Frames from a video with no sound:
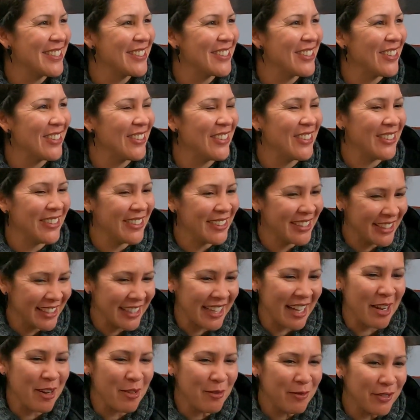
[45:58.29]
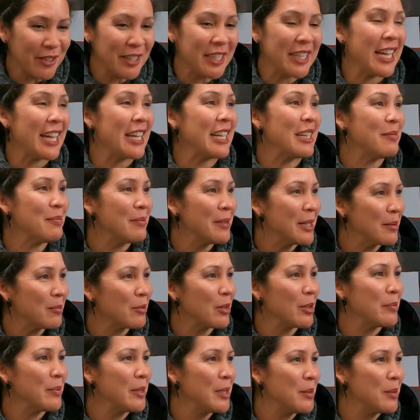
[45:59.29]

So hopefully I can bring more